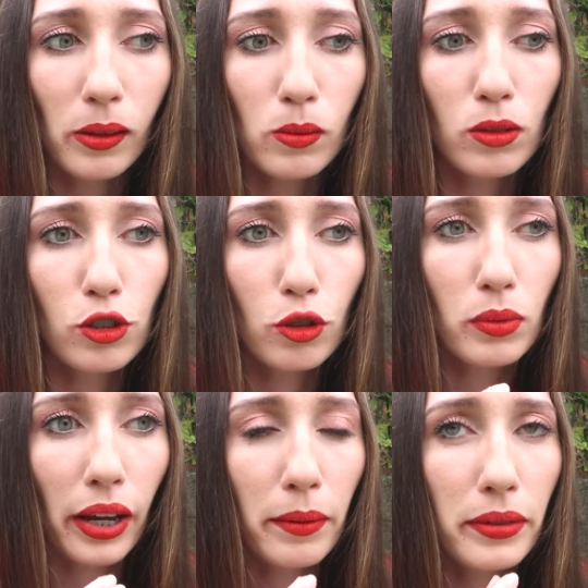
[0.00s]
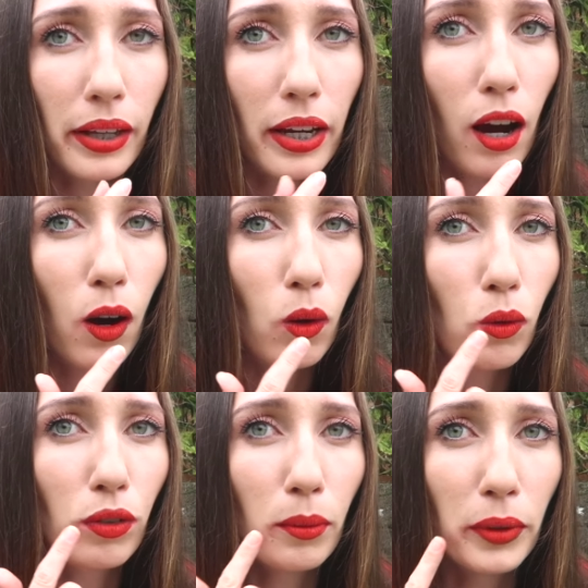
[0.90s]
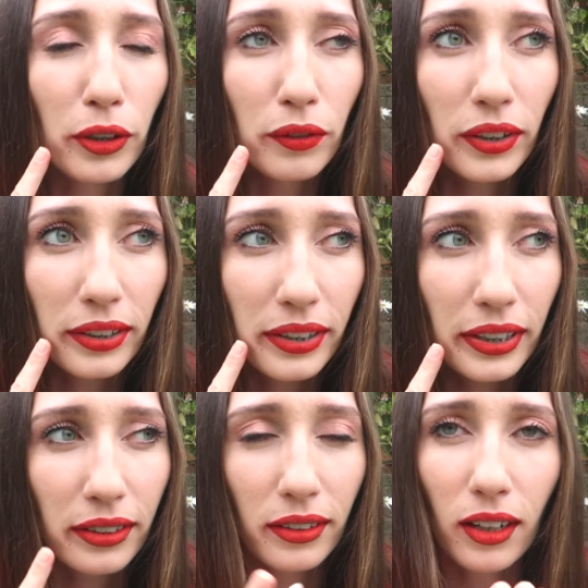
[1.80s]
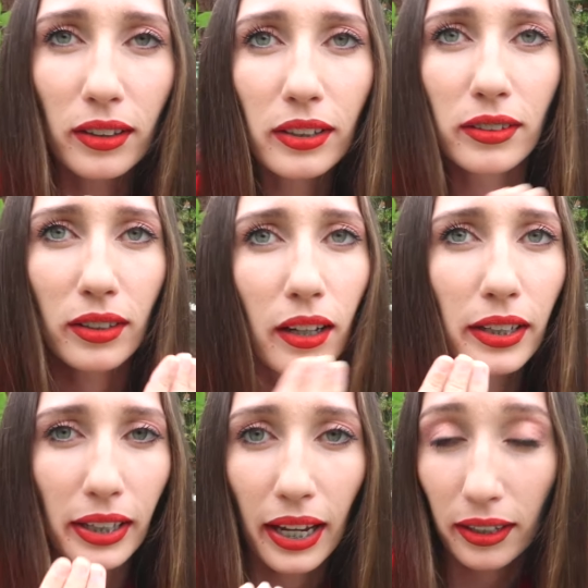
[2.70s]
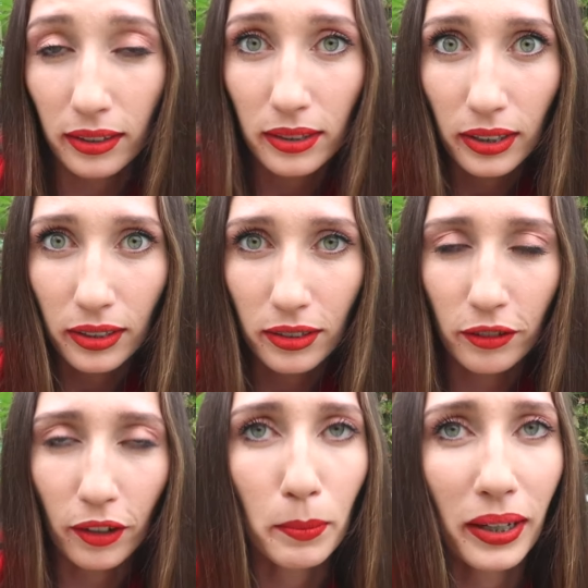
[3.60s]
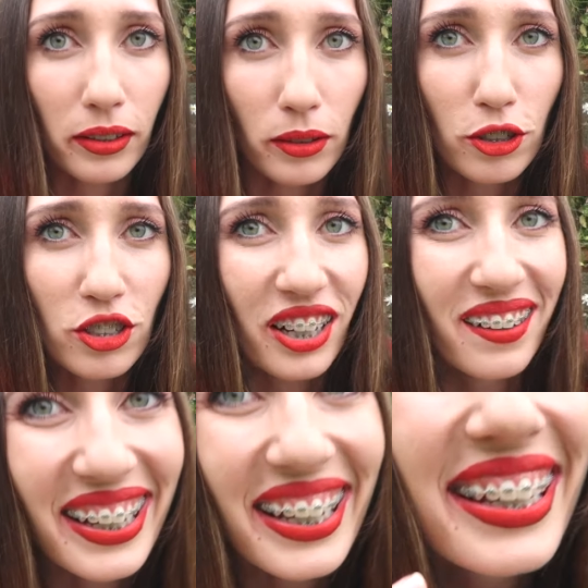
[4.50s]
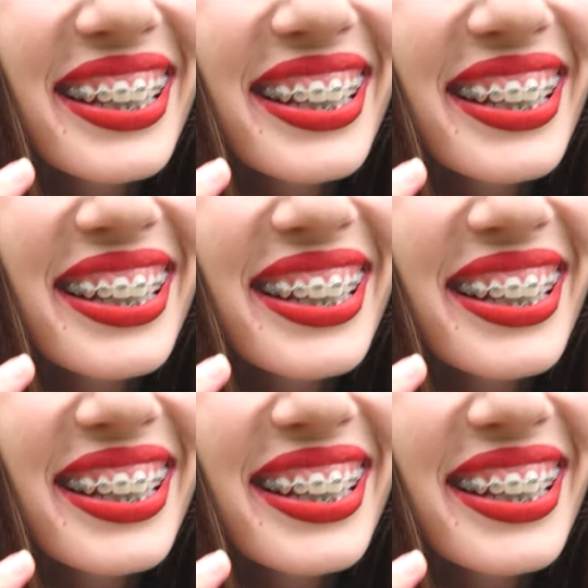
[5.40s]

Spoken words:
So sometimes they over move your teeth and all this to kind of get the teeth into the right place. So I'll just show you.